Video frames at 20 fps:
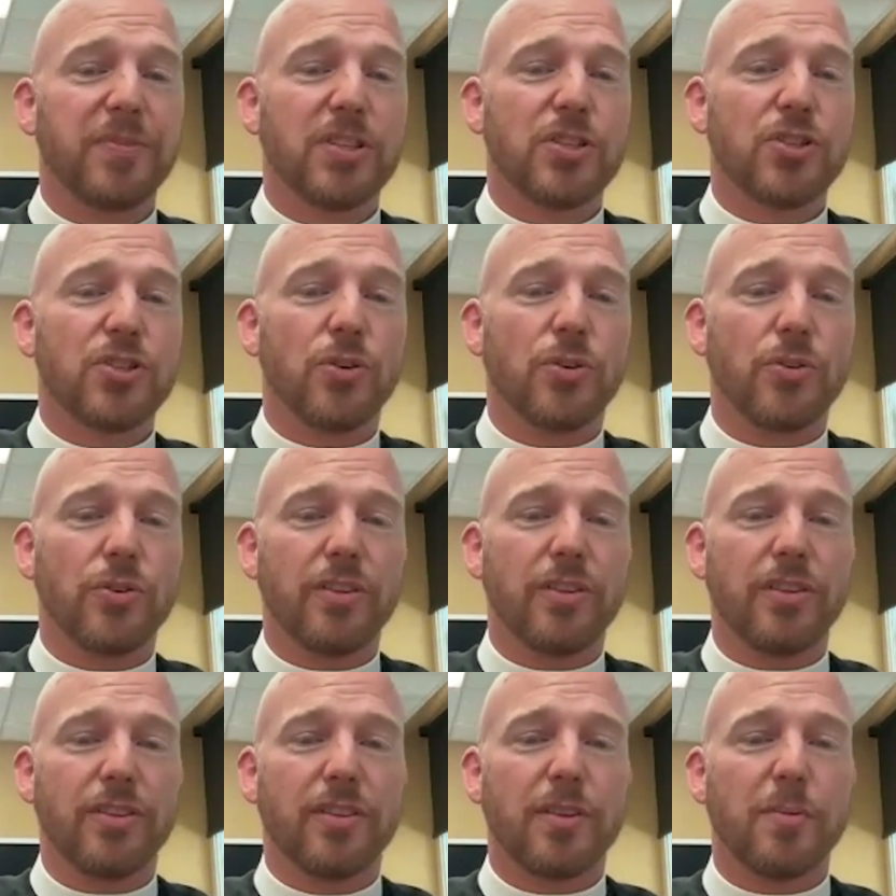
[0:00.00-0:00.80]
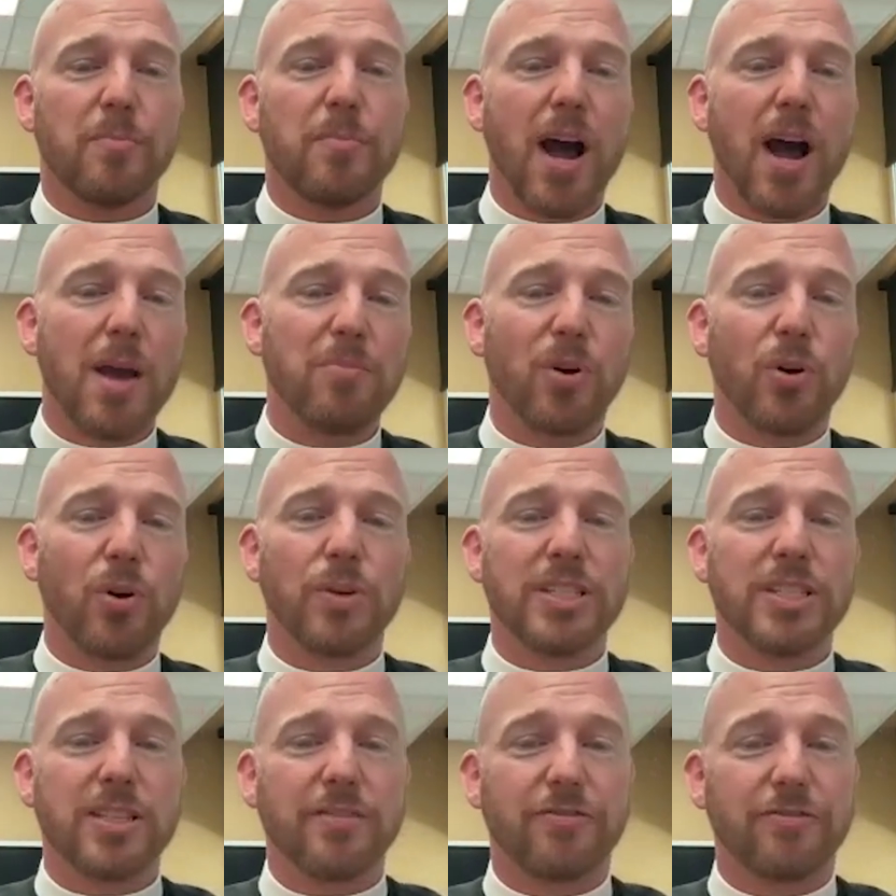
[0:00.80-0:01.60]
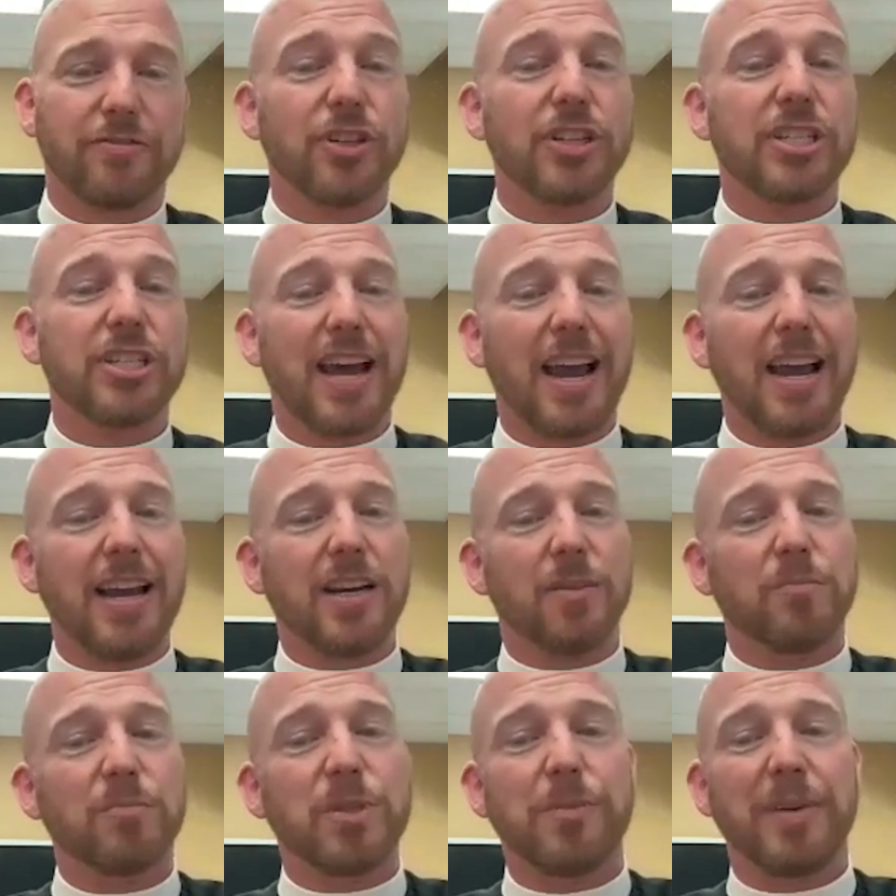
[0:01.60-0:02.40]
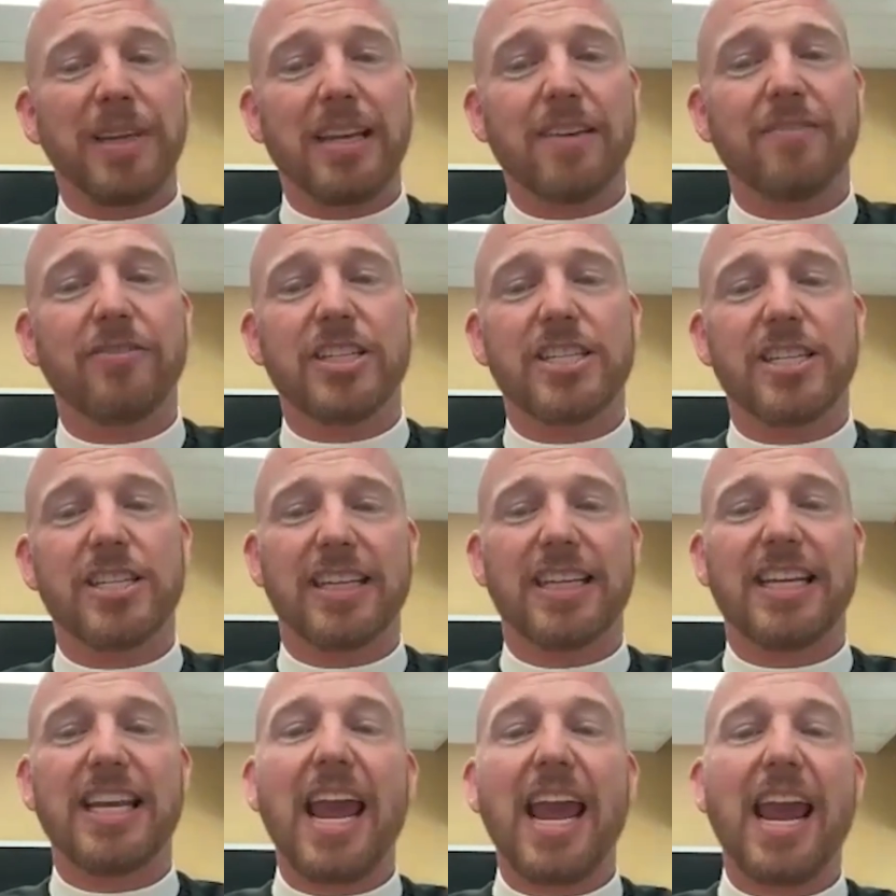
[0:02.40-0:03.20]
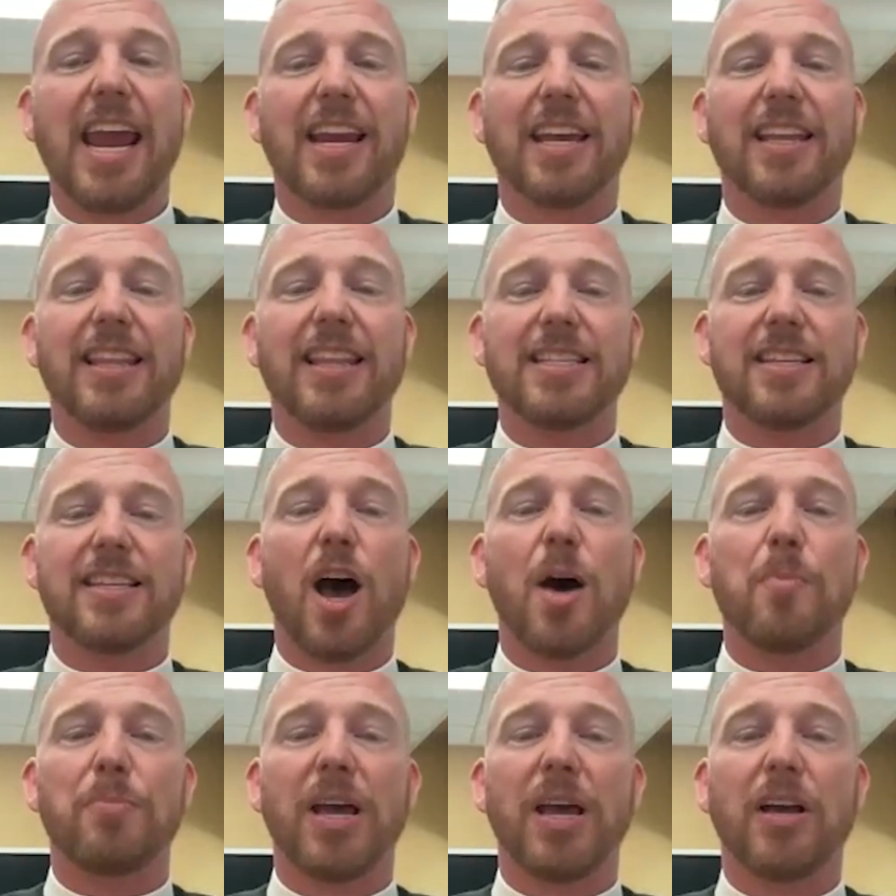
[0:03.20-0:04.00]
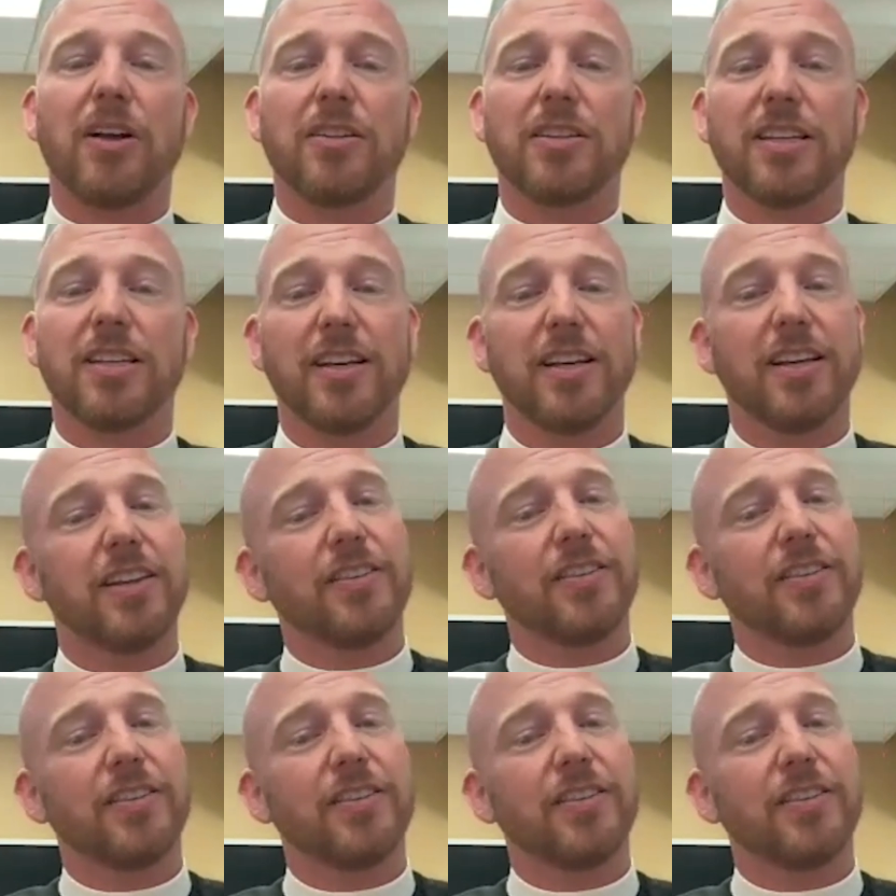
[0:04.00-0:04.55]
So the Bible was the first item to be given to the king, and this upheld